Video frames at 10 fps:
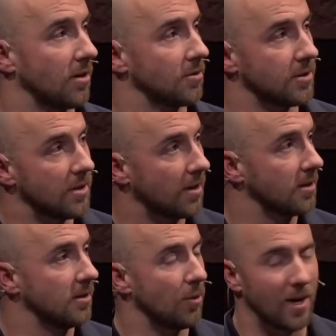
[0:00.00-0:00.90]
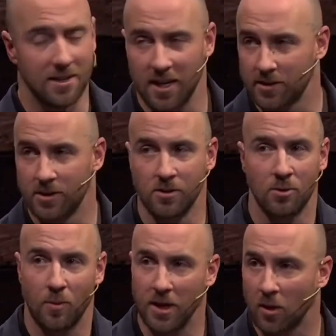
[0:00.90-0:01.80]
There's nothing, nobody texting you,
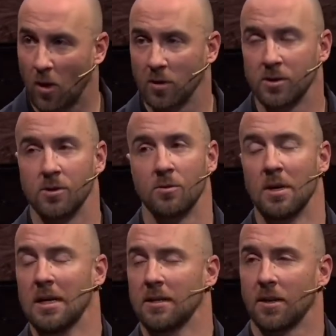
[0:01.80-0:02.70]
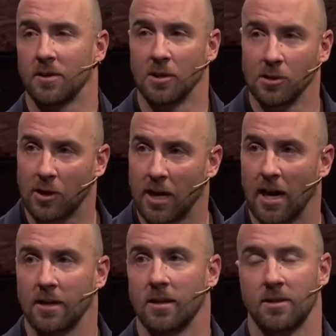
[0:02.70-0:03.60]
nobody calling you, nothing to look
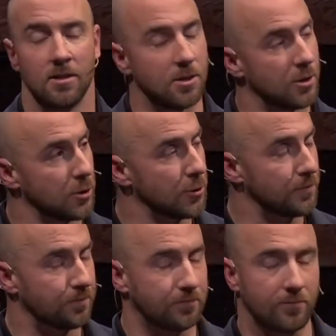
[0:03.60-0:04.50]
at, nothing to do.